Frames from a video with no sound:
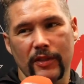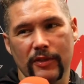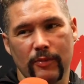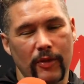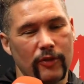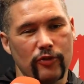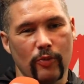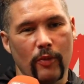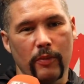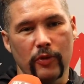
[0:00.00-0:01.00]
Listen, when
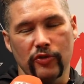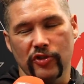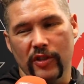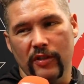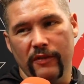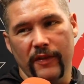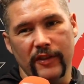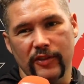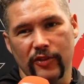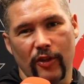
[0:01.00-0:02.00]
someone punches you in the
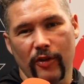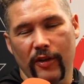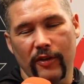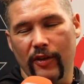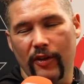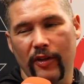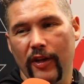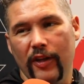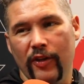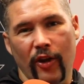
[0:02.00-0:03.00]
face, there's not not
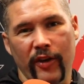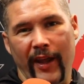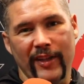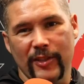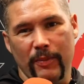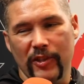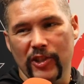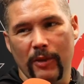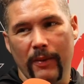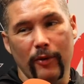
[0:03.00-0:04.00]
not an
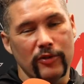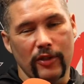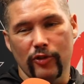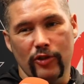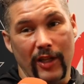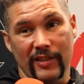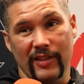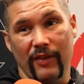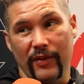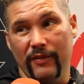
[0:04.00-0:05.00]
exhibition about it. Just let's
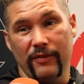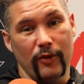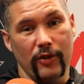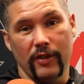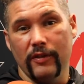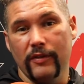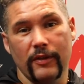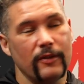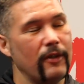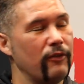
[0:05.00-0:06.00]
have it. Fuck it.
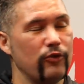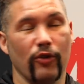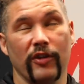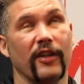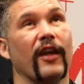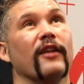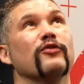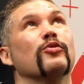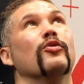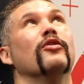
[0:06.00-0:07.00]
I've done it again. I've
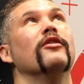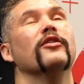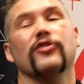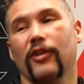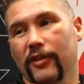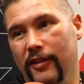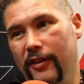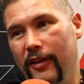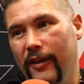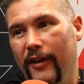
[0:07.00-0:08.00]
swore. Sorry.
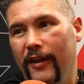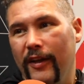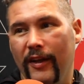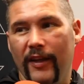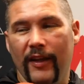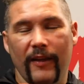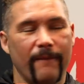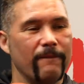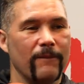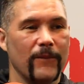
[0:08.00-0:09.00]
Uh,
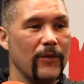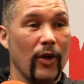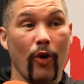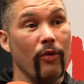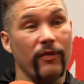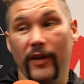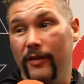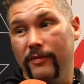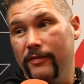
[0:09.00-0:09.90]
they're going for it.